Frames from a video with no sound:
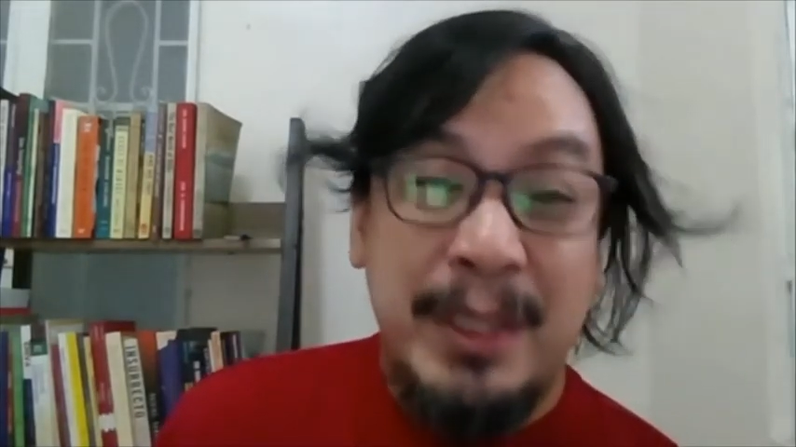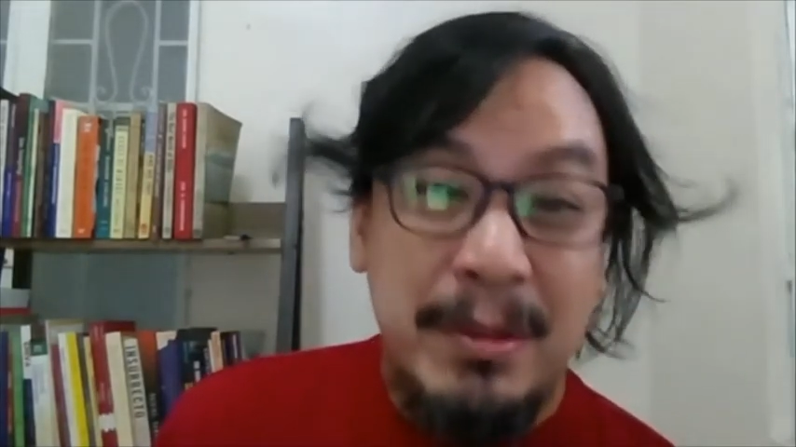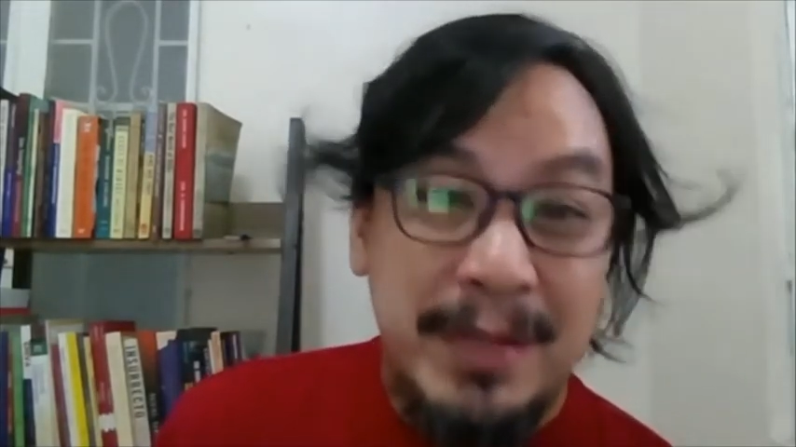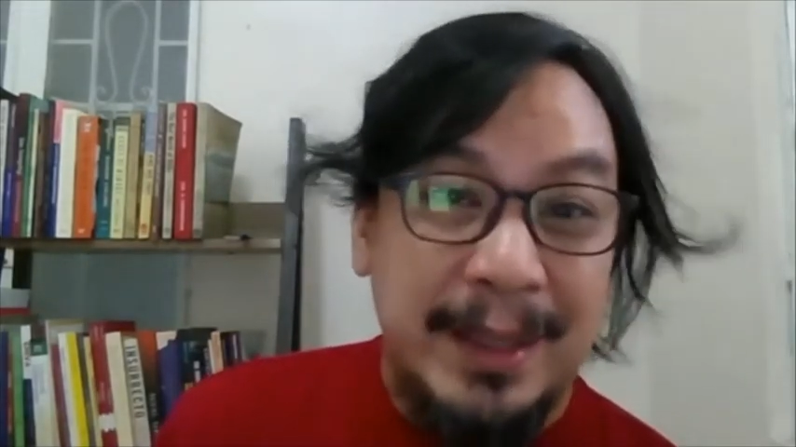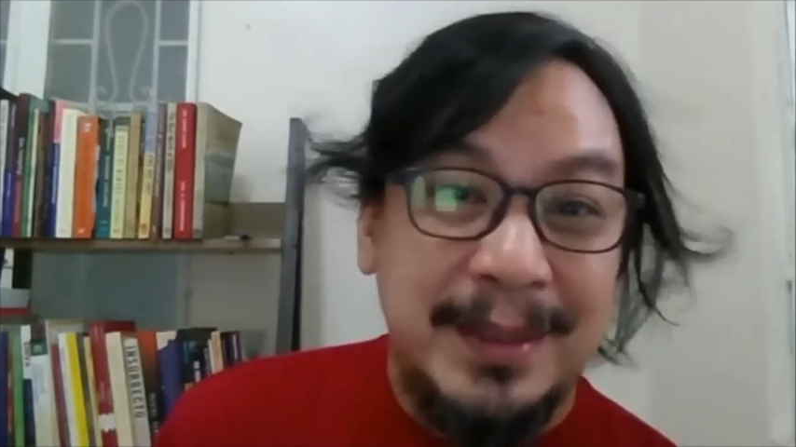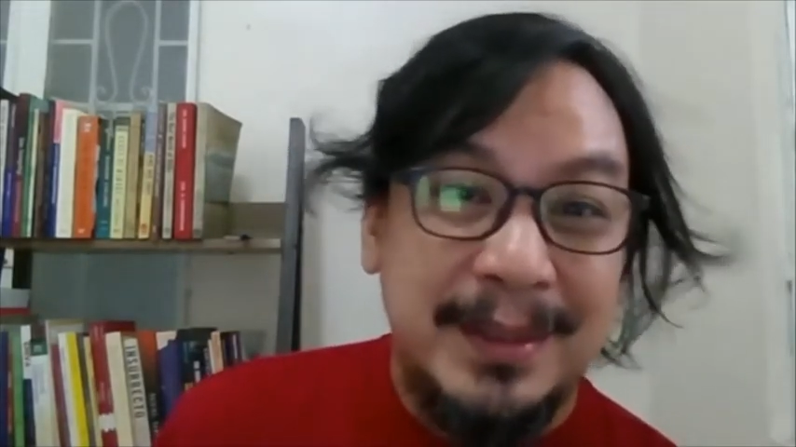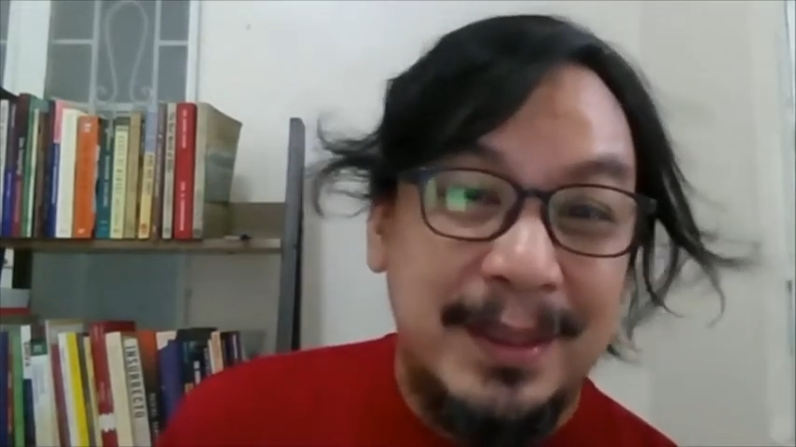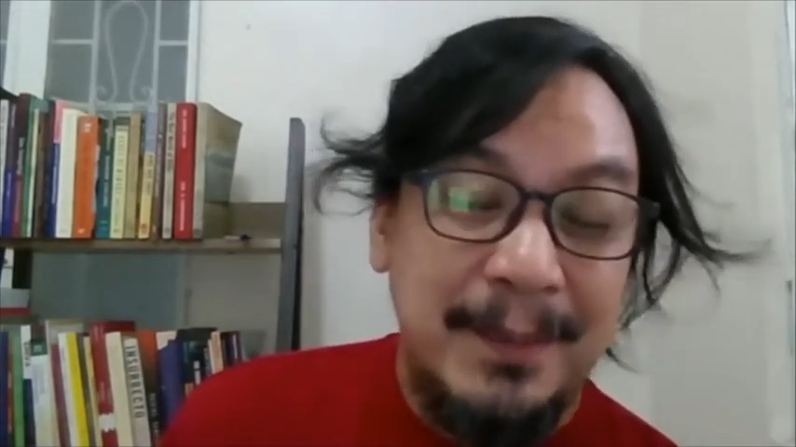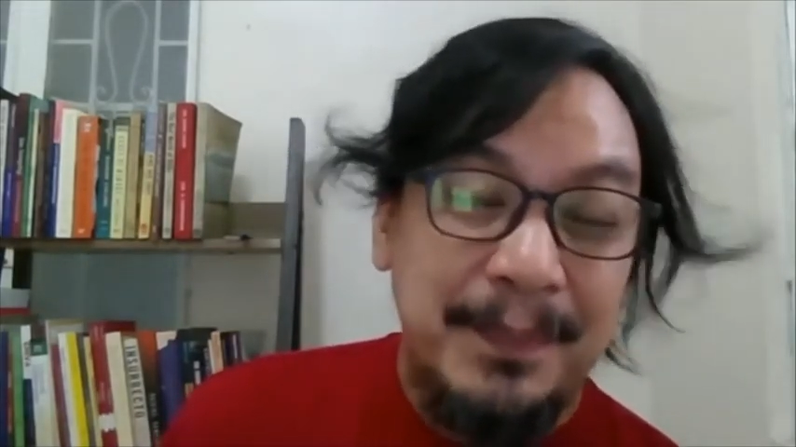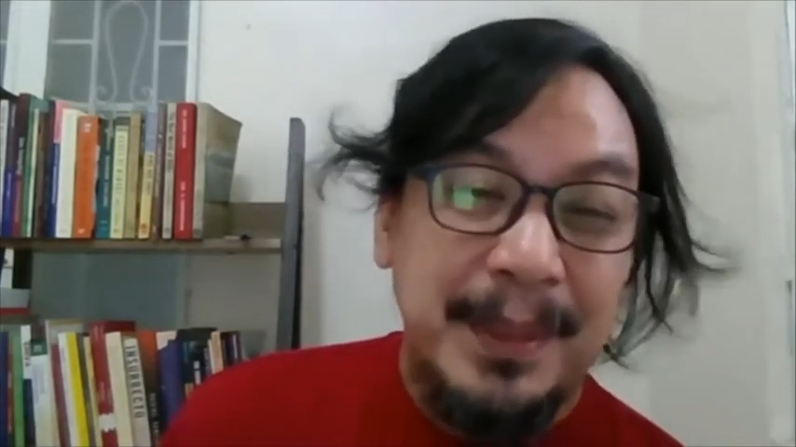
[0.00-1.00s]
theorized,
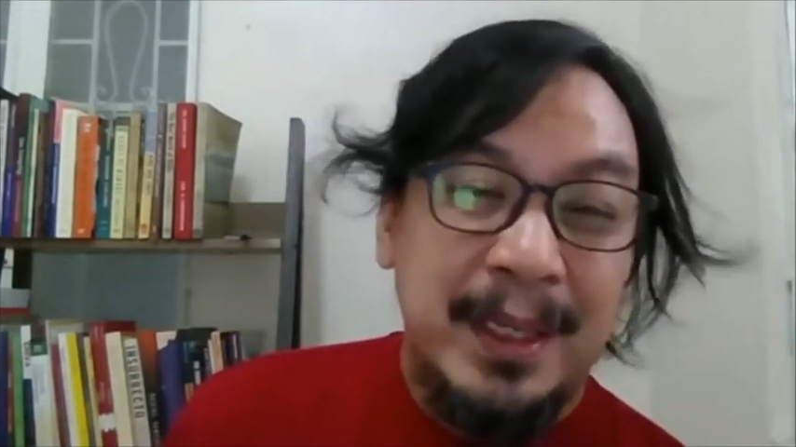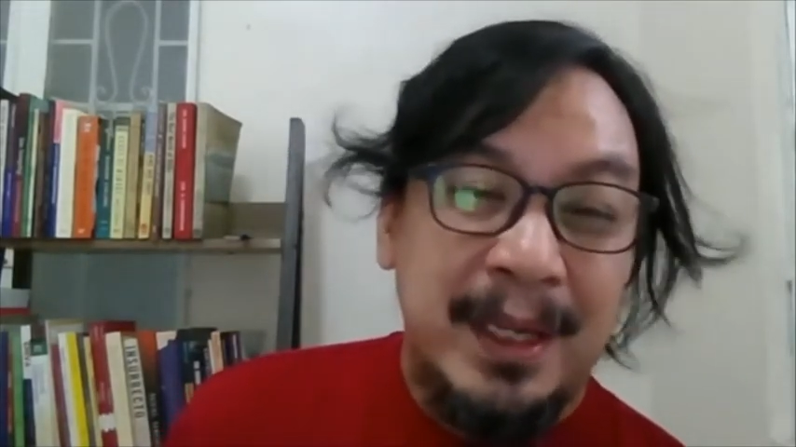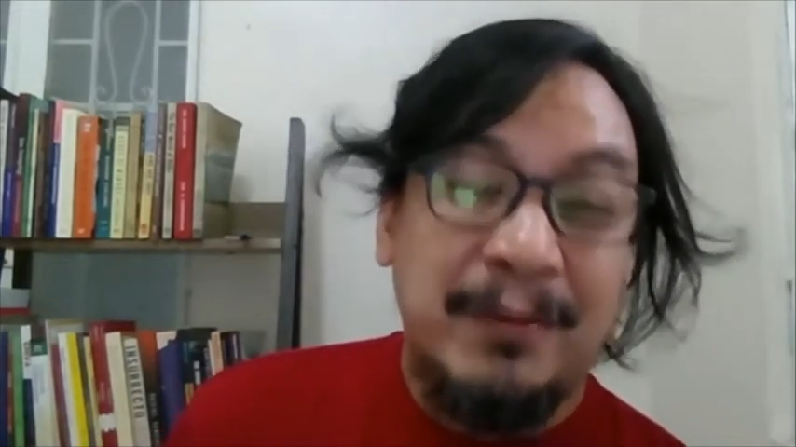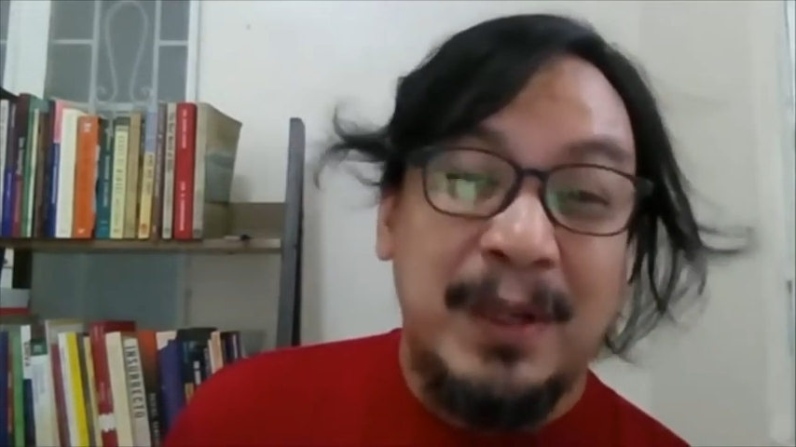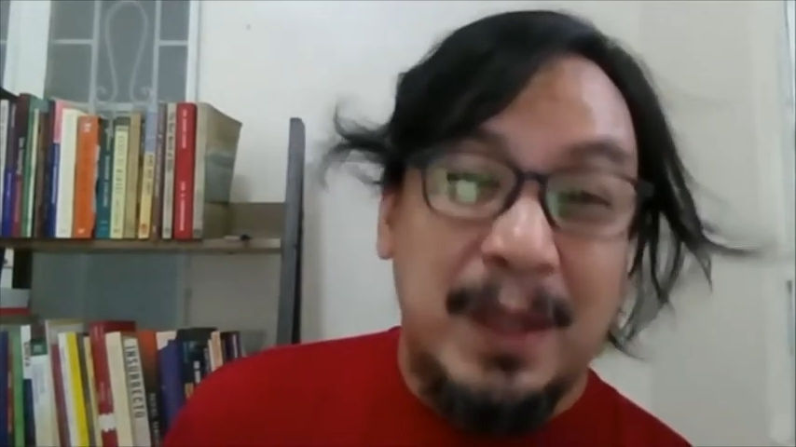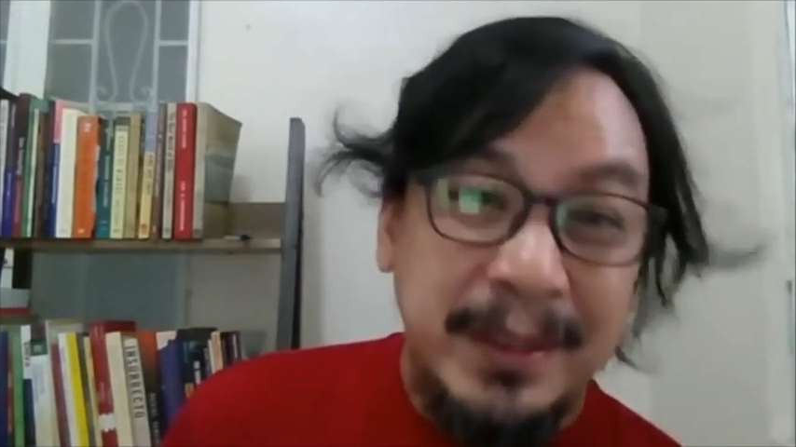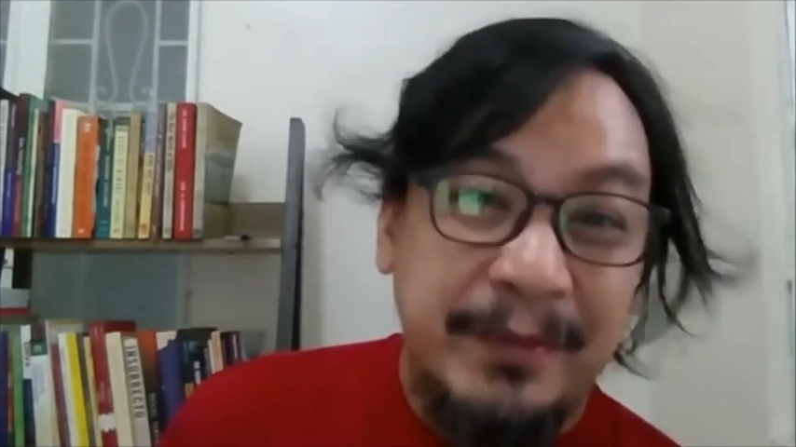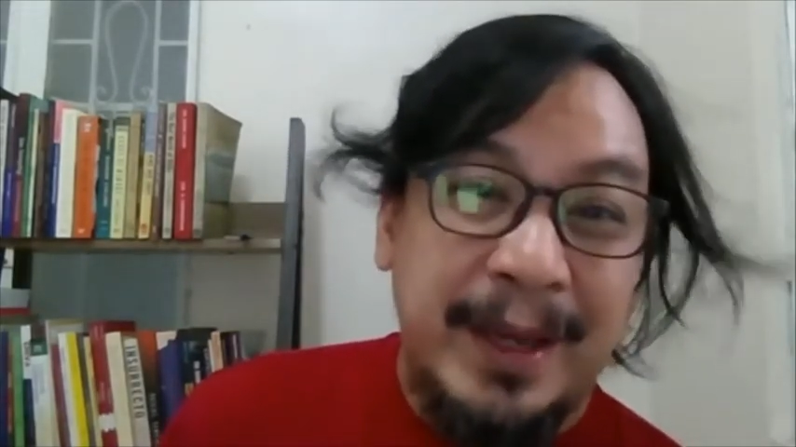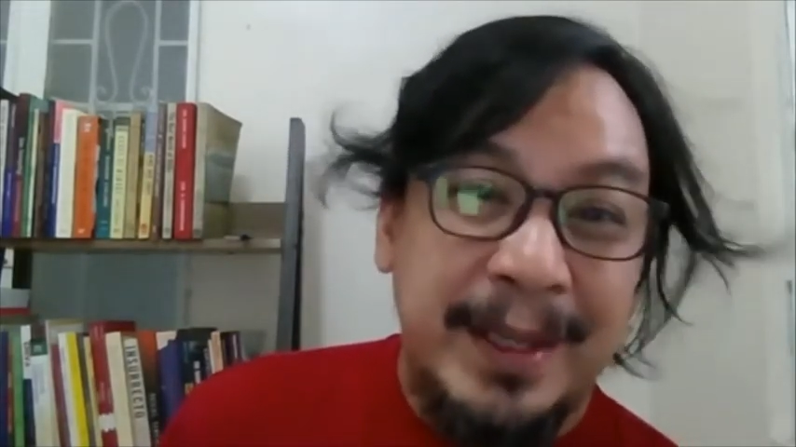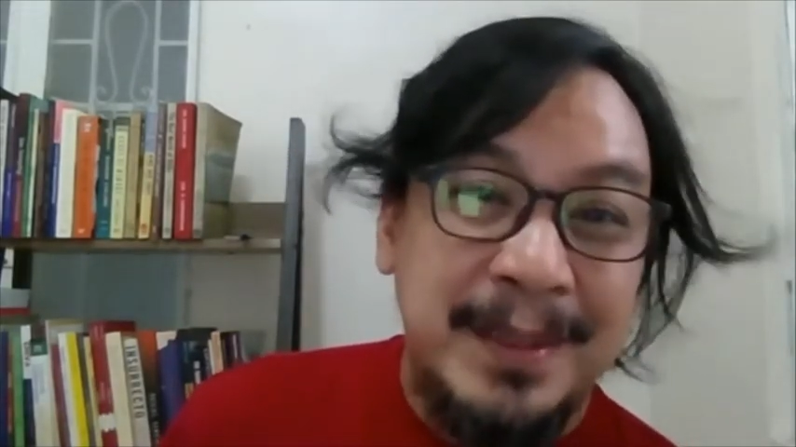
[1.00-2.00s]
have
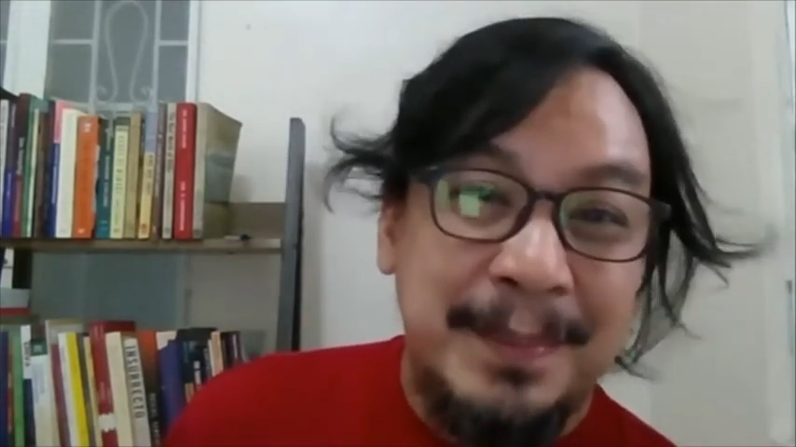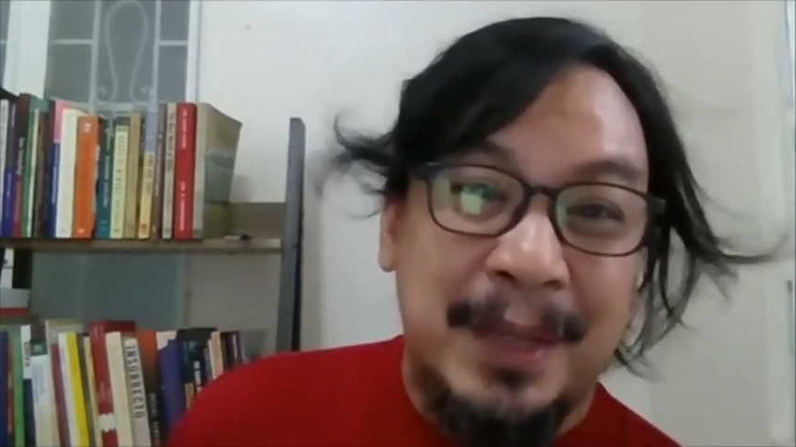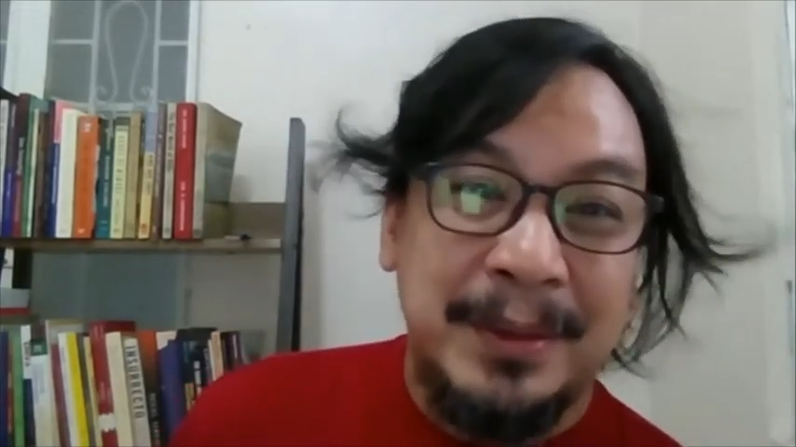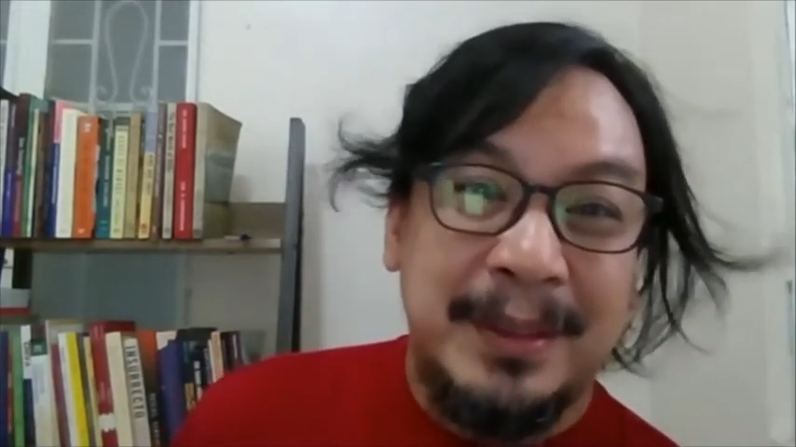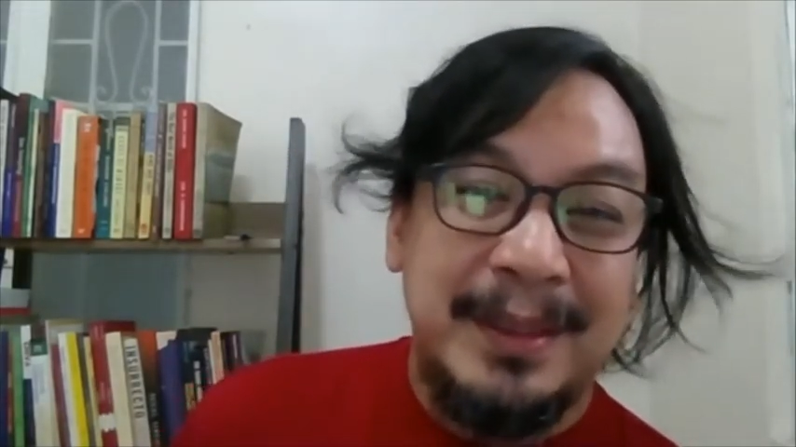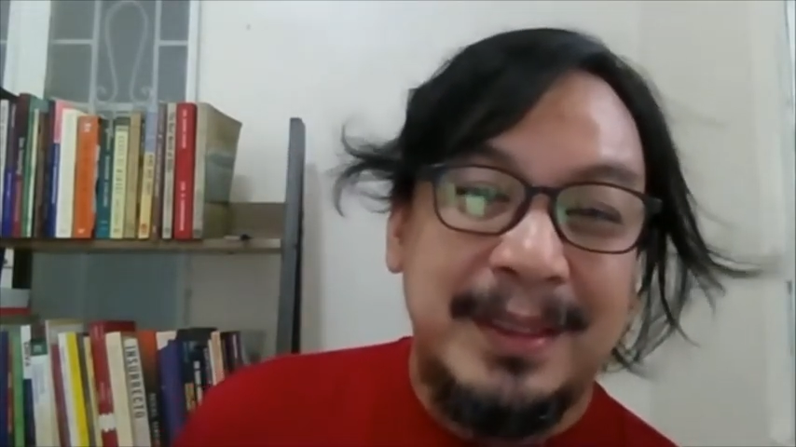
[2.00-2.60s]
philosophized about it.